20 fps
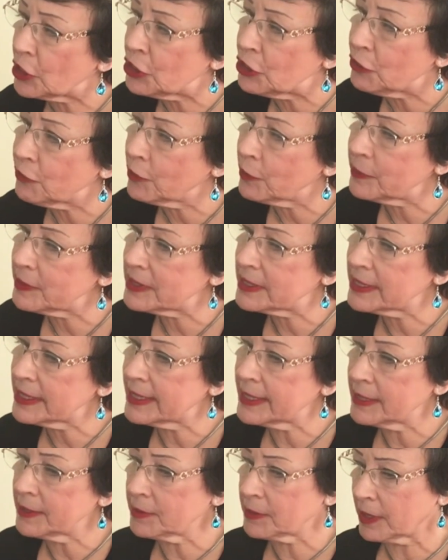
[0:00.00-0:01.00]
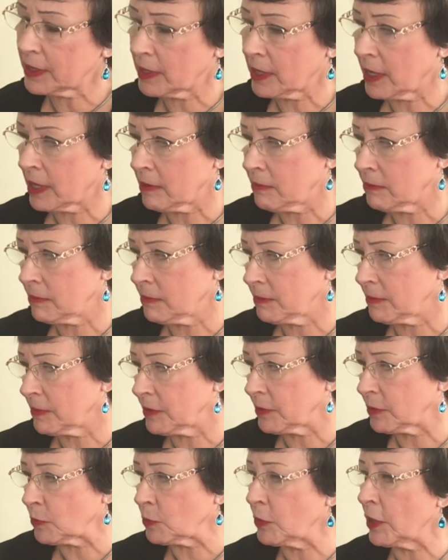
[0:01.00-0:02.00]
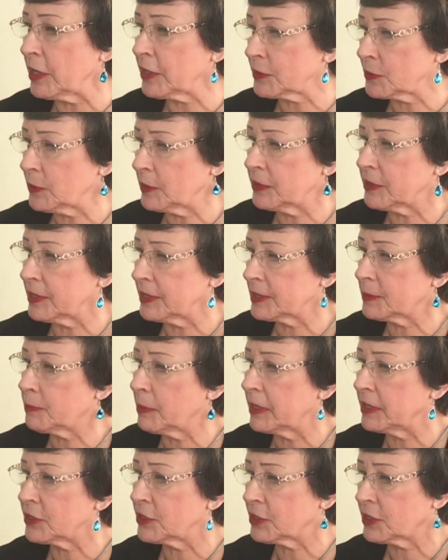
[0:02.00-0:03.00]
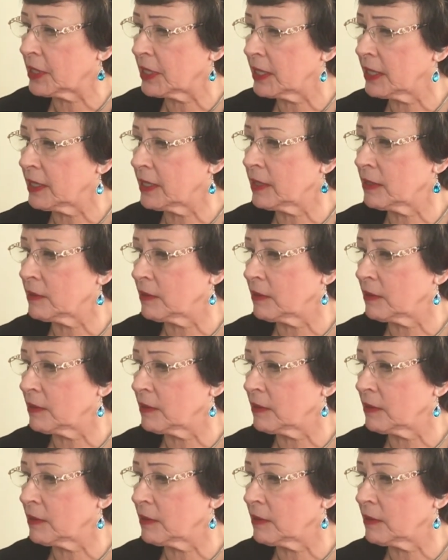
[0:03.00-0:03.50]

you've obviously worked with this picture,